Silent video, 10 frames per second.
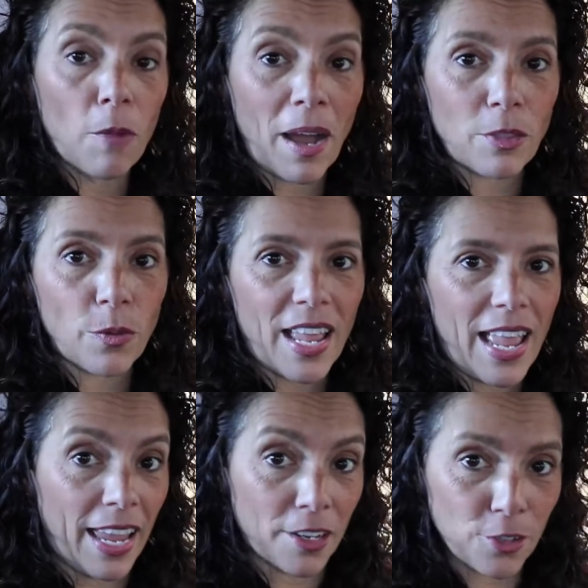by the way,
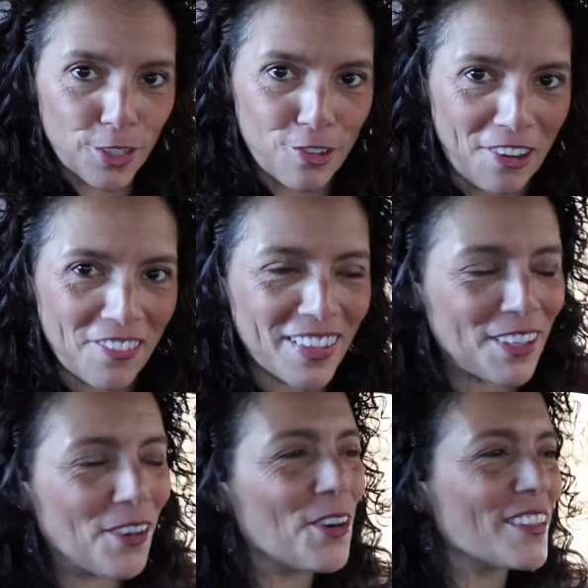handle achieving
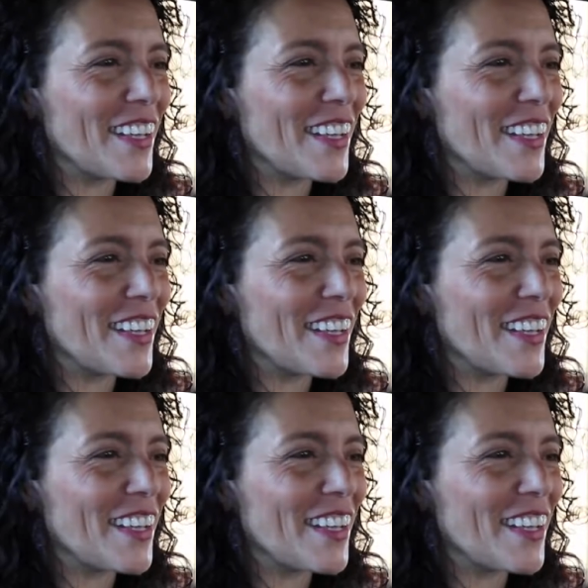the goal.